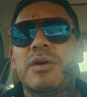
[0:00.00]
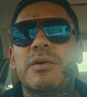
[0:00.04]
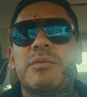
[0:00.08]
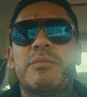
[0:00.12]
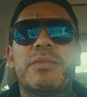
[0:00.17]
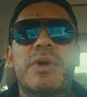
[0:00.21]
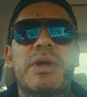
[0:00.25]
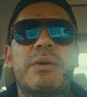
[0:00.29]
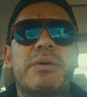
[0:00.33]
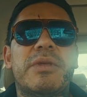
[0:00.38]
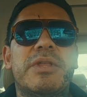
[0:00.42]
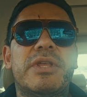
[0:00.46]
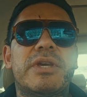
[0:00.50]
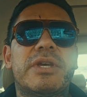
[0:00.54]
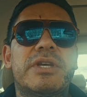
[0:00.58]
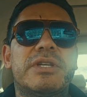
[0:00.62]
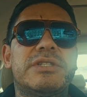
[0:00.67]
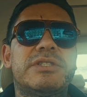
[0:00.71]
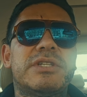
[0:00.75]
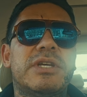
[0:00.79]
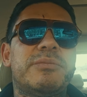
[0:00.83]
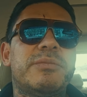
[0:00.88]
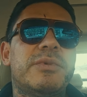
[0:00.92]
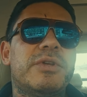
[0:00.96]
maybe they could
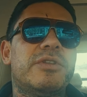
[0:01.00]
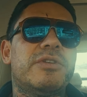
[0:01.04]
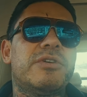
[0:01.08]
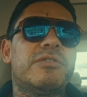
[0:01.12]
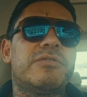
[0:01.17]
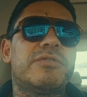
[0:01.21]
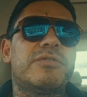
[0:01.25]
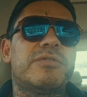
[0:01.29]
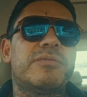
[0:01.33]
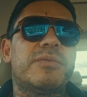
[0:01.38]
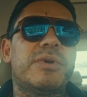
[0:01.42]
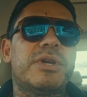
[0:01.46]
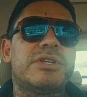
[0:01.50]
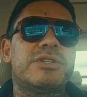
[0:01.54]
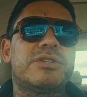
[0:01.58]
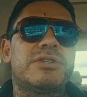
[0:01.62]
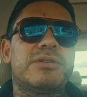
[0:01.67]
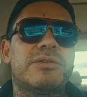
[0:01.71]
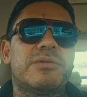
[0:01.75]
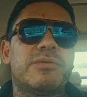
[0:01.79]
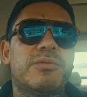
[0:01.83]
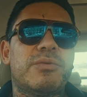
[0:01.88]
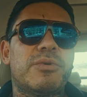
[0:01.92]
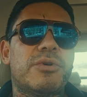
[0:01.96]
send me the
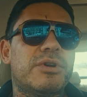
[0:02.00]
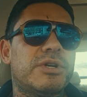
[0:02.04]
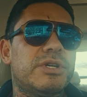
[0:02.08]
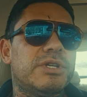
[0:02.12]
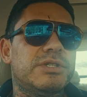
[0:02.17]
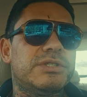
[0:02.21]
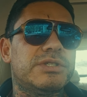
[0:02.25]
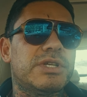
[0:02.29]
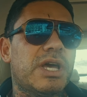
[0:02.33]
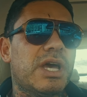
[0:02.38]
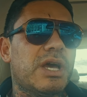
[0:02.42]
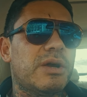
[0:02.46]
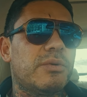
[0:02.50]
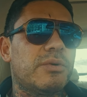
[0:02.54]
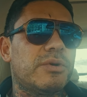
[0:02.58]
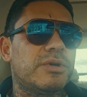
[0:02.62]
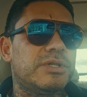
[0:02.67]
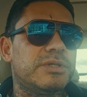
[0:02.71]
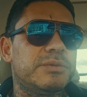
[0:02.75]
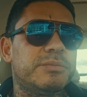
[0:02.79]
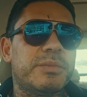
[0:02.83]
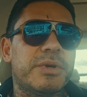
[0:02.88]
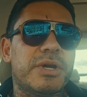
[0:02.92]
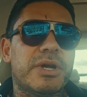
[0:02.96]
information of where he's at, where
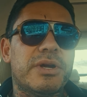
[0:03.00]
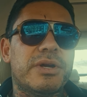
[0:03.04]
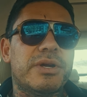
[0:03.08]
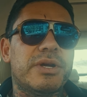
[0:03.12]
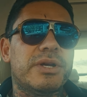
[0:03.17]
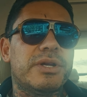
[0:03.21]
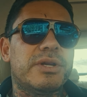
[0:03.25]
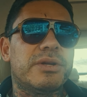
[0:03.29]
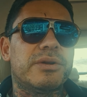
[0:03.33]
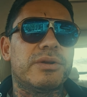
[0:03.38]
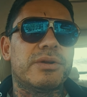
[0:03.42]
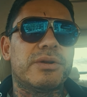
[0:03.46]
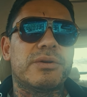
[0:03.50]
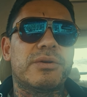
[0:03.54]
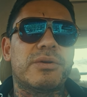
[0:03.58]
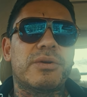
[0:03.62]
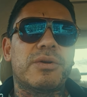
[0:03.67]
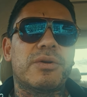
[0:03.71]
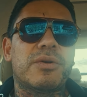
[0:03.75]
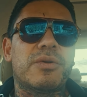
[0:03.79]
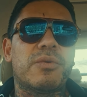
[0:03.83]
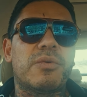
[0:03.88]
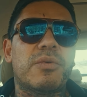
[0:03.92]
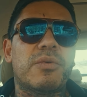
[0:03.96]
he's buried, or
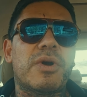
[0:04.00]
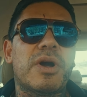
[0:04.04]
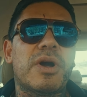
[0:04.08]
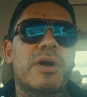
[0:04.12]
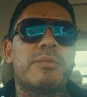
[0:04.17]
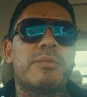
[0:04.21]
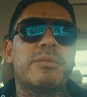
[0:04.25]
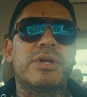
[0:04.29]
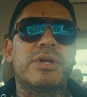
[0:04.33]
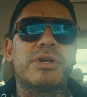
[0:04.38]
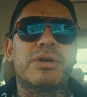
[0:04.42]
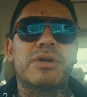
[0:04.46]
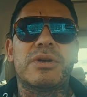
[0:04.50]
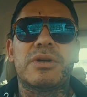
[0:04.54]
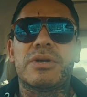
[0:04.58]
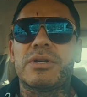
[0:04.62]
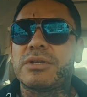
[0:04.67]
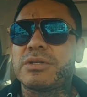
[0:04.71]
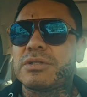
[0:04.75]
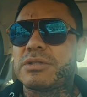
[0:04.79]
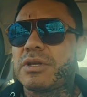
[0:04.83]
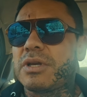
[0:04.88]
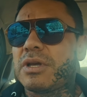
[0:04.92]
what, because